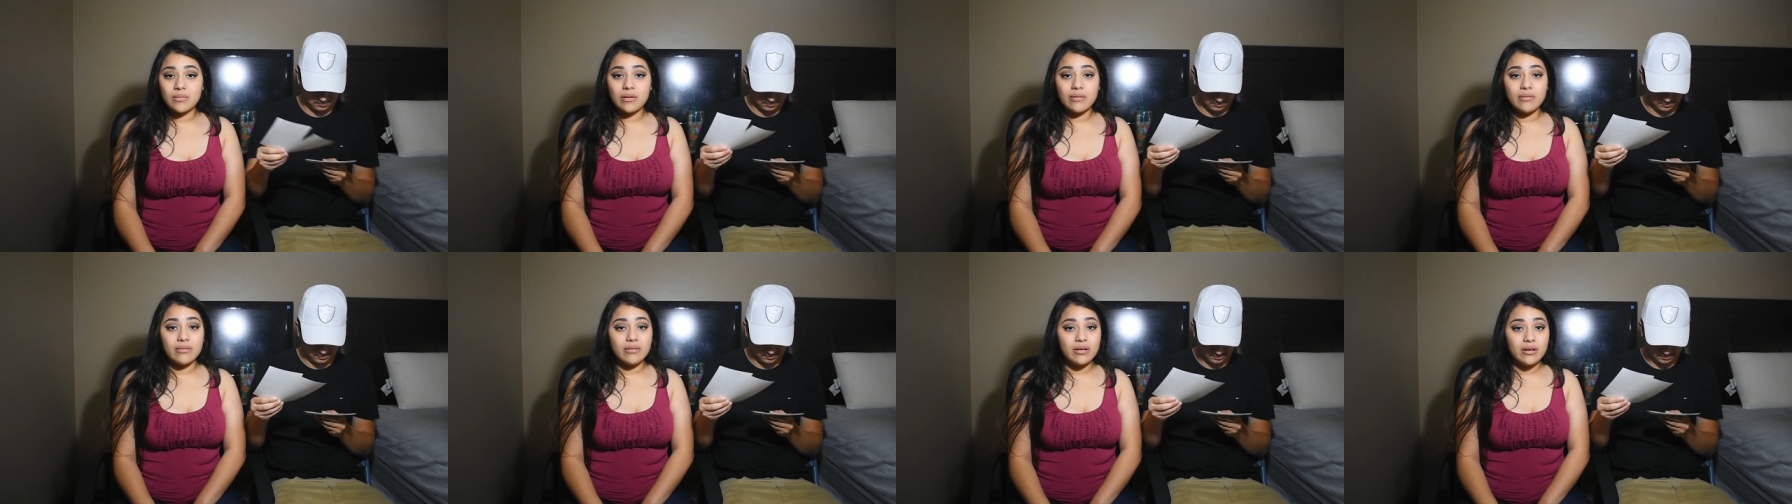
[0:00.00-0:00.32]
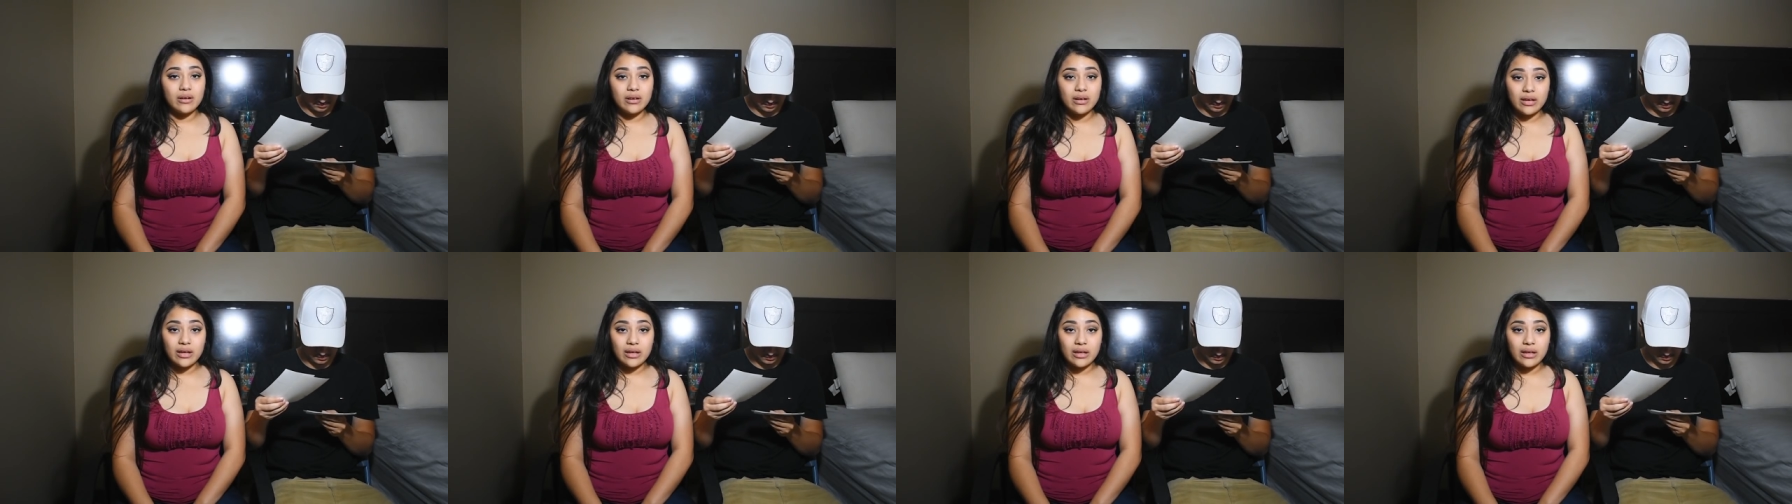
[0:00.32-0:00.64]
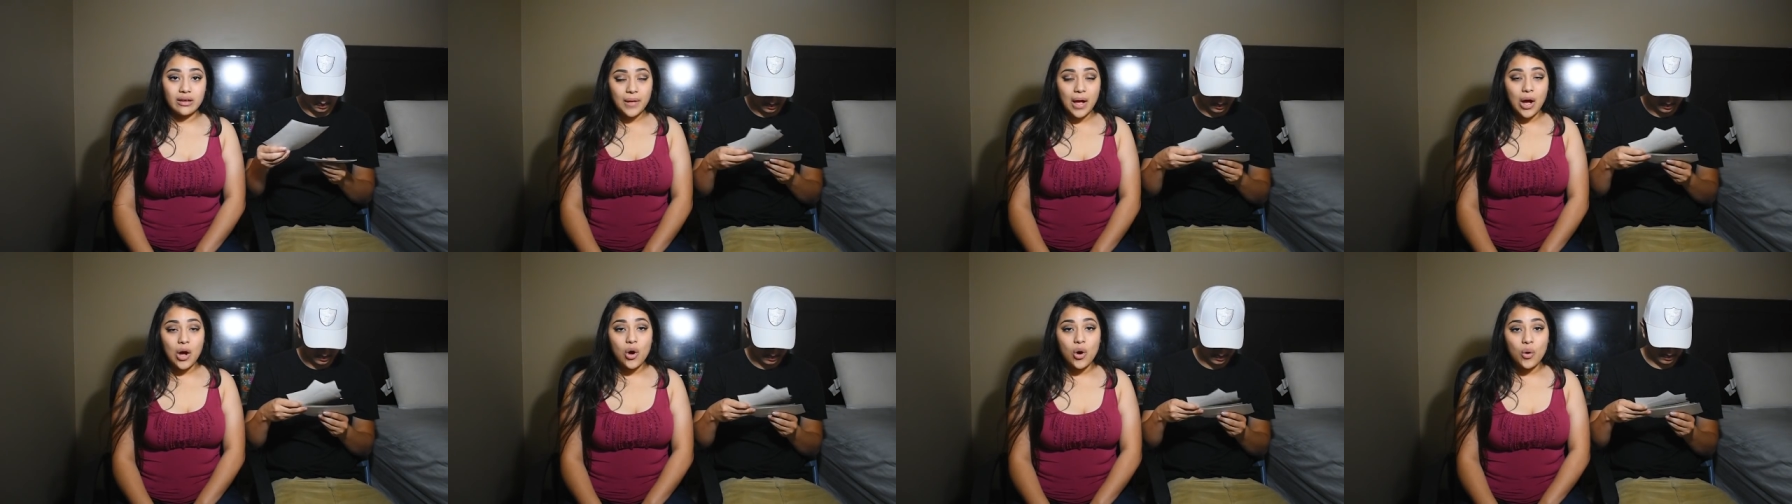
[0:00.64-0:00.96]
ever again.
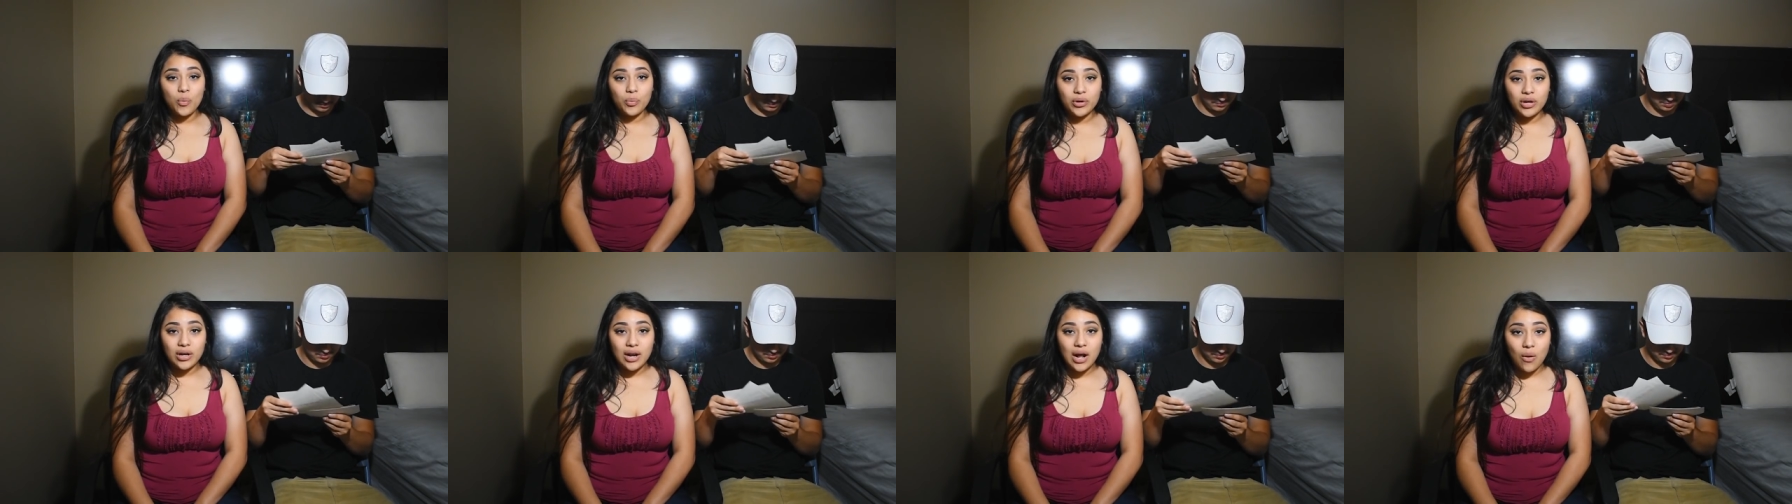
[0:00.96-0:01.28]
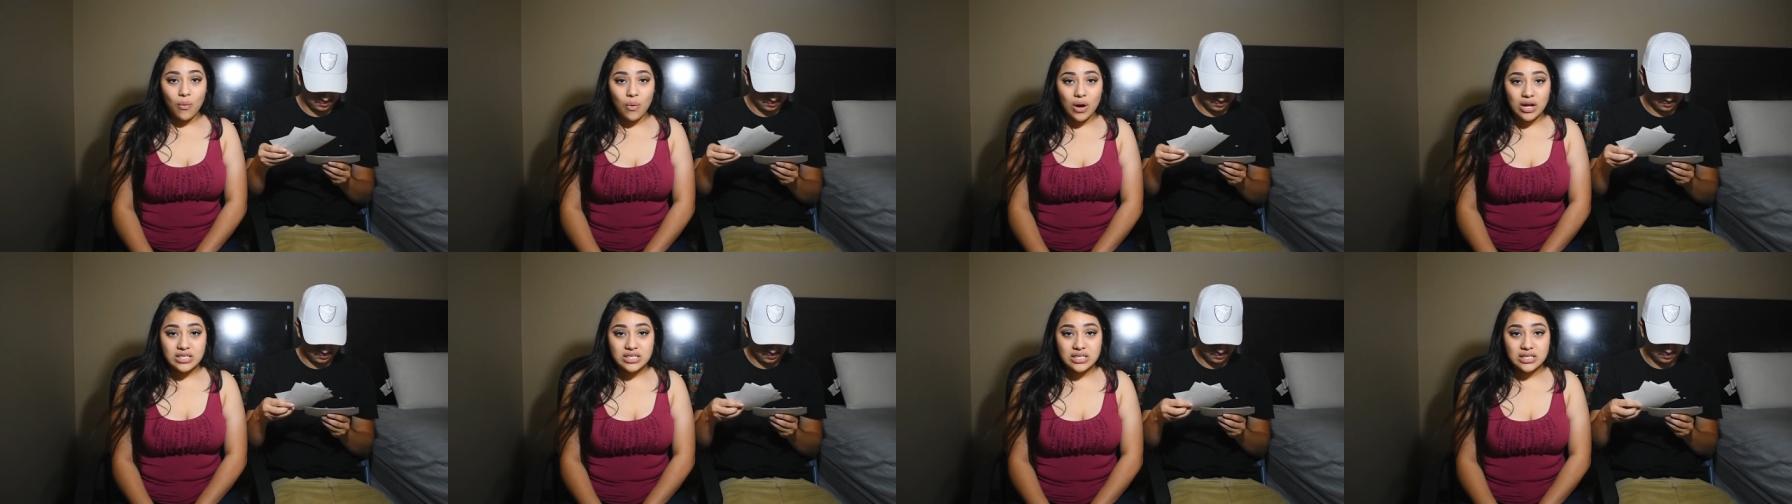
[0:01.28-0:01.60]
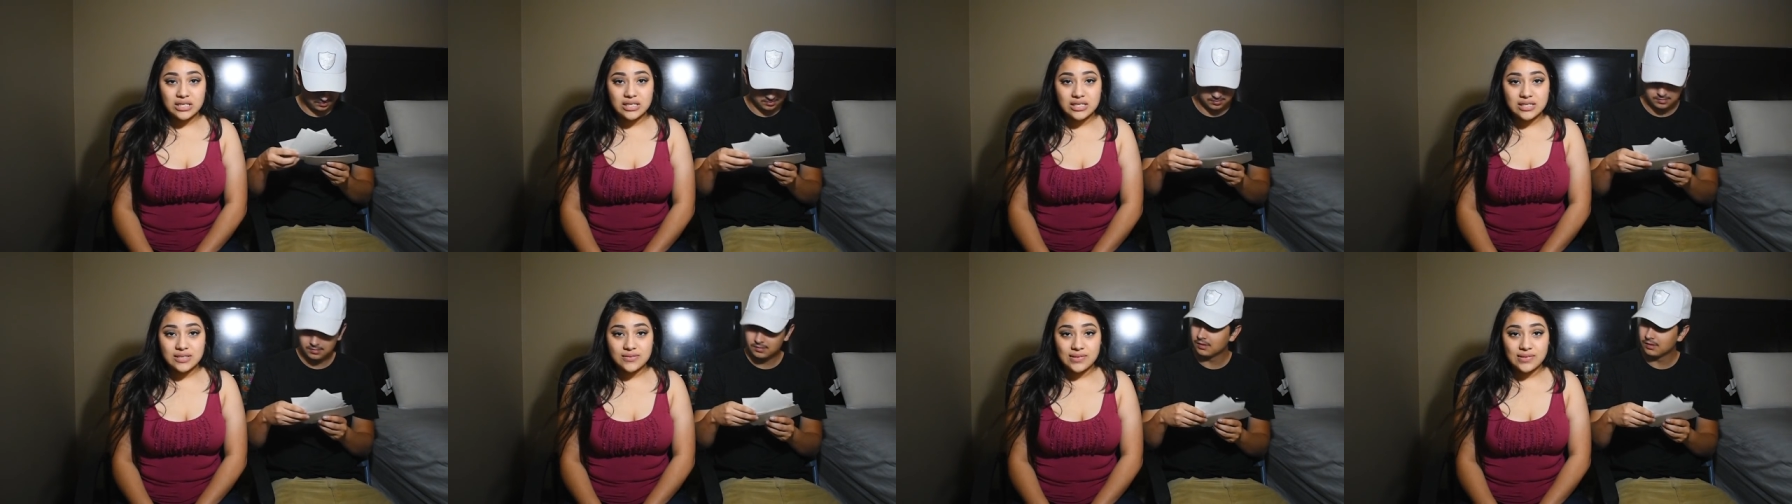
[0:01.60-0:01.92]
I hope you're not watching this